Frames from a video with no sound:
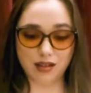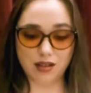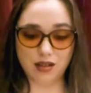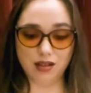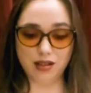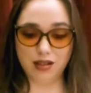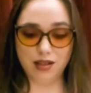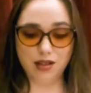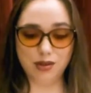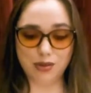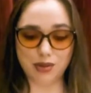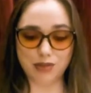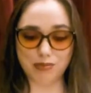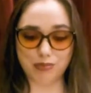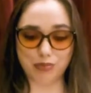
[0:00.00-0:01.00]
You
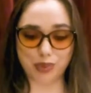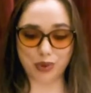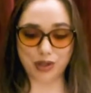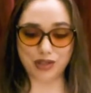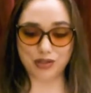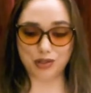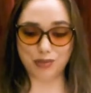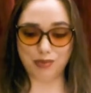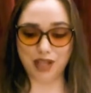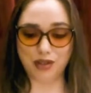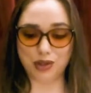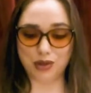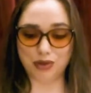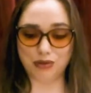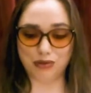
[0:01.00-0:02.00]
were born to make
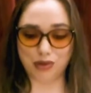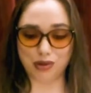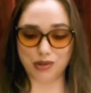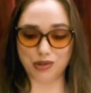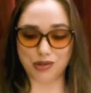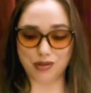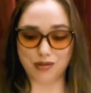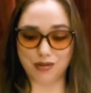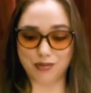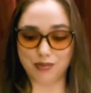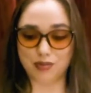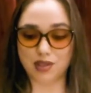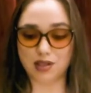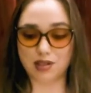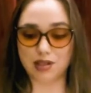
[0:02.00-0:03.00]
your fortune,
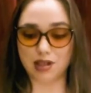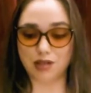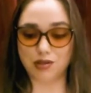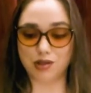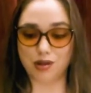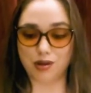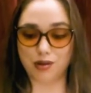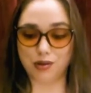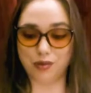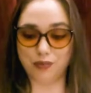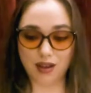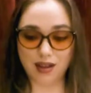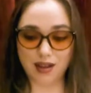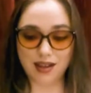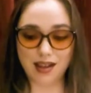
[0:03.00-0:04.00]
said Joe,
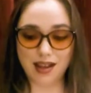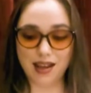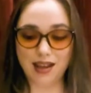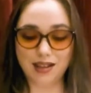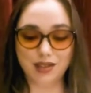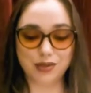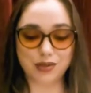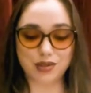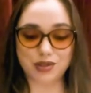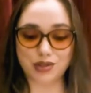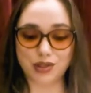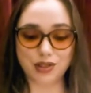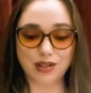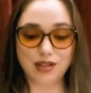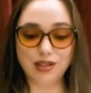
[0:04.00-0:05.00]
and you'll
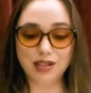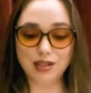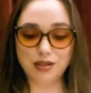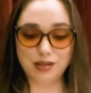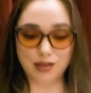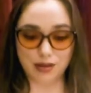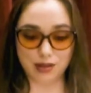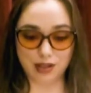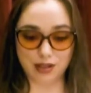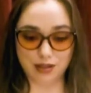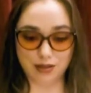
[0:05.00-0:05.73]
certainly do it.